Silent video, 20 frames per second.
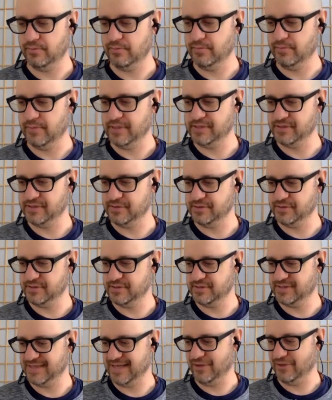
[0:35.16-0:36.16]
muscle
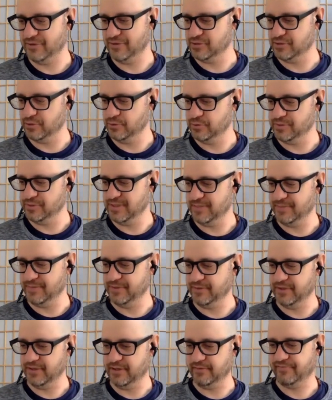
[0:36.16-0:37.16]
cells lose the
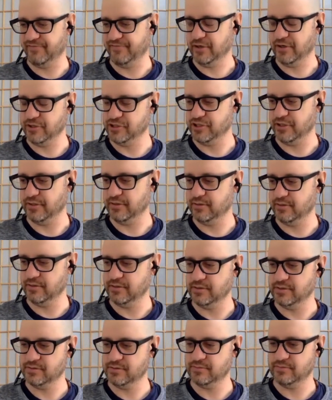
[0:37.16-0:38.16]
ability to
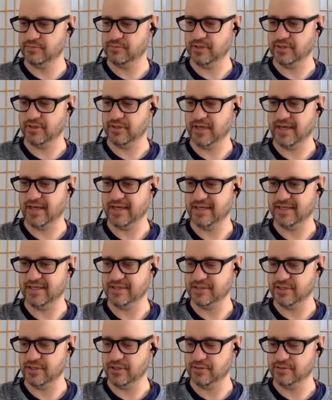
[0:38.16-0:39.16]
function is what you kind of
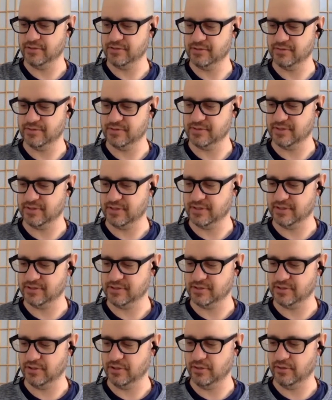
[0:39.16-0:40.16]
need to know. So it's like a
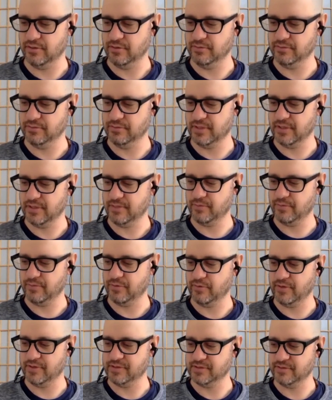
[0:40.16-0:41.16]
slow kind of
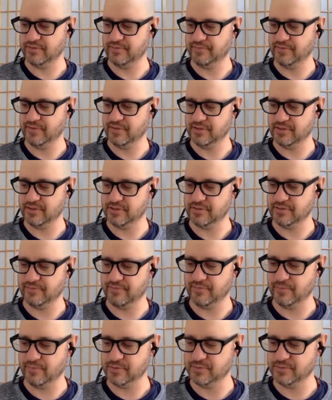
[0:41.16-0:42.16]
progressive
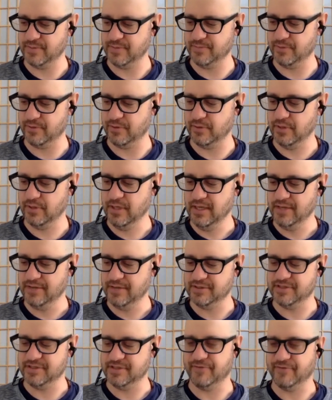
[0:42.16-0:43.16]
condition for most people.
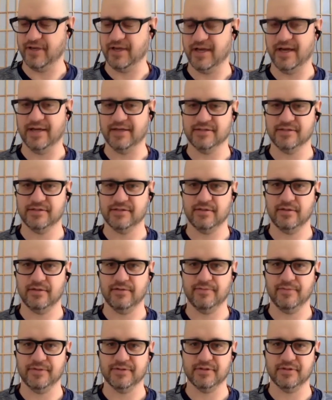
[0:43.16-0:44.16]
There's different kinds
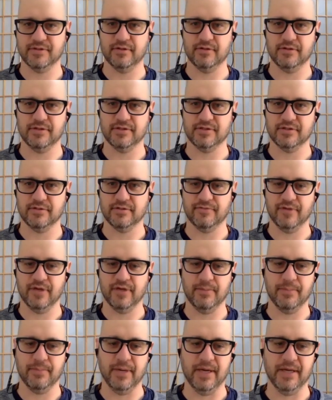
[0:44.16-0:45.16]
of muscular
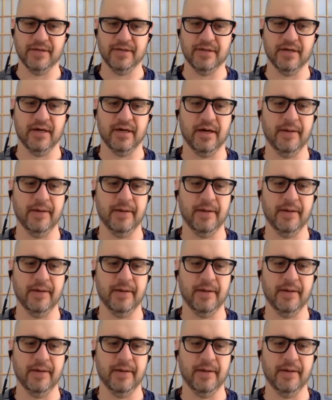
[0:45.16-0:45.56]
dystrophy, but